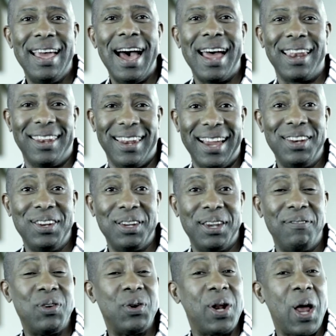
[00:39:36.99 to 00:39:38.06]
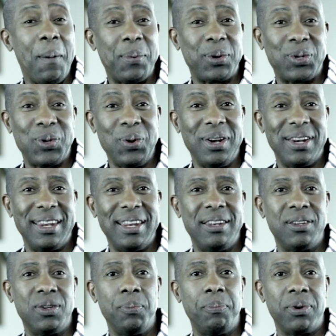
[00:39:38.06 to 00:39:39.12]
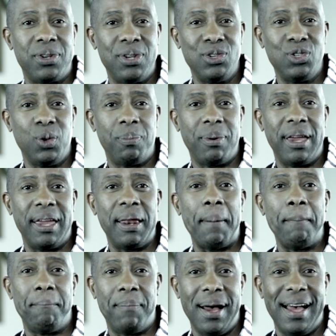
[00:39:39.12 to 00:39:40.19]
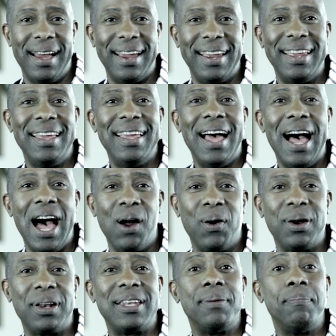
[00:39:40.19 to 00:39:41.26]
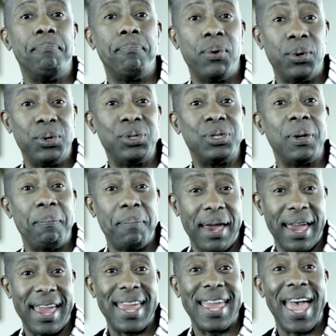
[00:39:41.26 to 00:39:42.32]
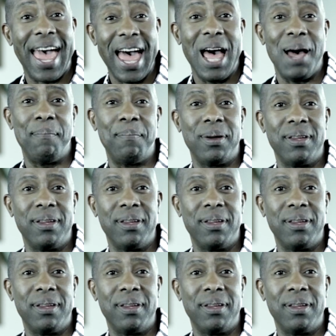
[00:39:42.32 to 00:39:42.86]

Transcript: I'd like to give you an opportunity to participate by our Push Pay app.